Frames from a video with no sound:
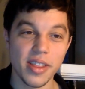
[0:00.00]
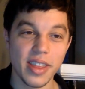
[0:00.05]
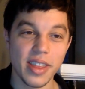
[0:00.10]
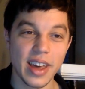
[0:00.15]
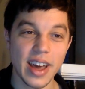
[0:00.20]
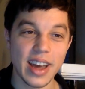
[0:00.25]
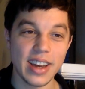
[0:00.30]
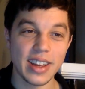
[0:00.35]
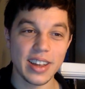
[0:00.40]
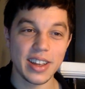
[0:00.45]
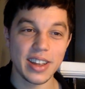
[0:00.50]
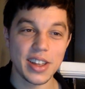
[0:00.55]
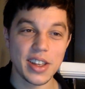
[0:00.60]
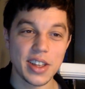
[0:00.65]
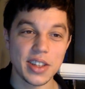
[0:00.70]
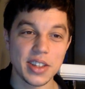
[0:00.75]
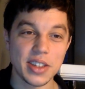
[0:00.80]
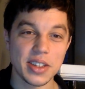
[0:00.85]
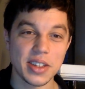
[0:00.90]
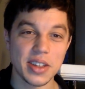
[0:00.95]
that
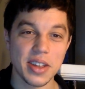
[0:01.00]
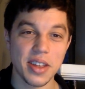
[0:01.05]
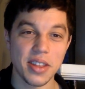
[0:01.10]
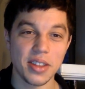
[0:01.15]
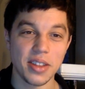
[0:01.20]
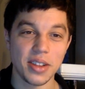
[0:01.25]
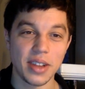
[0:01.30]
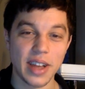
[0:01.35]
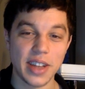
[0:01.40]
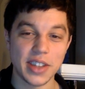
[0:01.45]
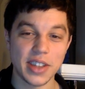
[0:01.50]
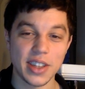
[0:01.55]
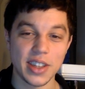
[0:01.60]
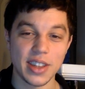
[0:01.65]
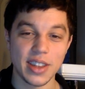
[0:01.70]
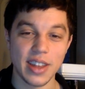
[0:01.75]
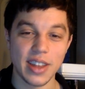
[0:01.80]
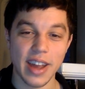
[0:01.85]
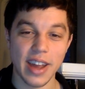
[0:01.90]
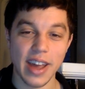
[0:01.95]
is the
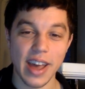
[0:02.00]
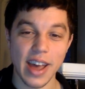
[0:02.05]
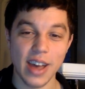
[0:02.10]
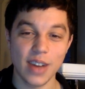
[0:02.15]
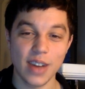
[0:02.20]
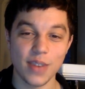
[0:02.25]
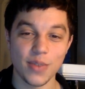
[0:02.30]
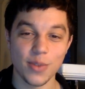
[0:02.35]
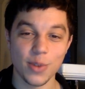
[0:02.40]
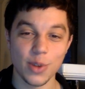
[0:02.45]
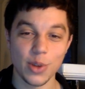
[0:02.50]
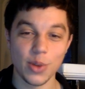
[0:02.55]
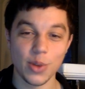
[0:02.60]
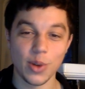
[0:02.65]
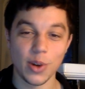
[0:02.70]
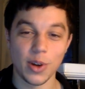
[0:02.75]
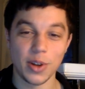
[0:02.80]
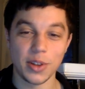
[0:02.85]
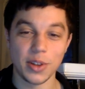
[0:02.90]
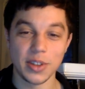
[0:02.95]
lesson that I had for you
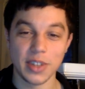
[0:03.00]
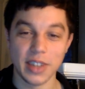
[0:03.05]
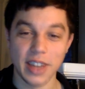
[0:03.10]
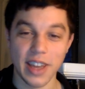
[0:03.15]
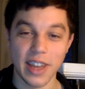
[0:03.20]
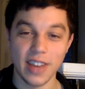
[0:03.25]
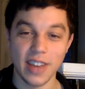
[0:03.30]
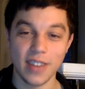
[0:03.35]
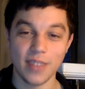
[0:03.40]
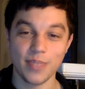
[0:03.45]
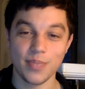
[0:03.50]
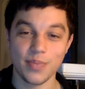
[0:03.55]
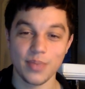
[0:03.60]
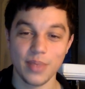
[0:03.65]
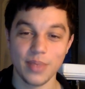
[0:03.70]
all today.